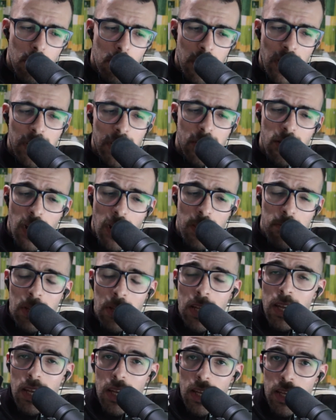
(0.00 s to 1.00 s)
Black
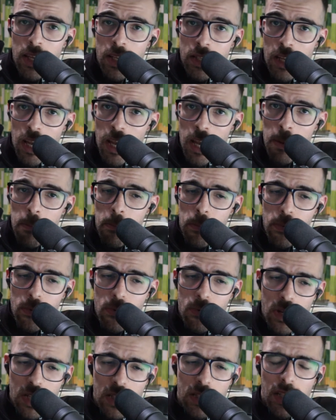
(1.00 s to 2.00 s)
Crab is a
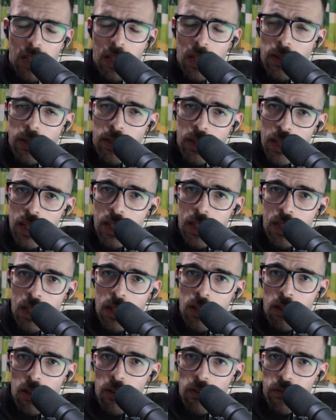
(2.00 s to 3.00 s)
pretty
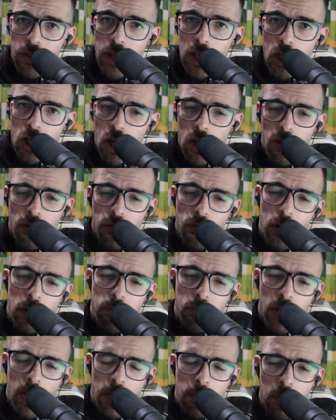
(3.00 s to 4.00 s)
decent feature
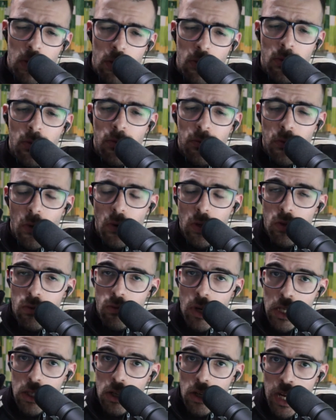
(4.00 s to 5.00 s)
film debut for
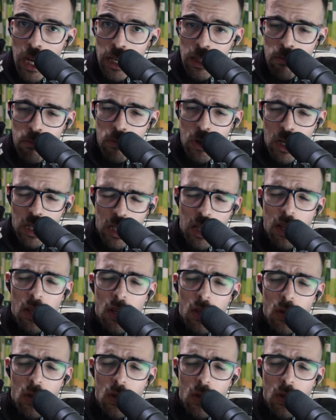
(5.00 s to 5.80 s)
director Adam Berg,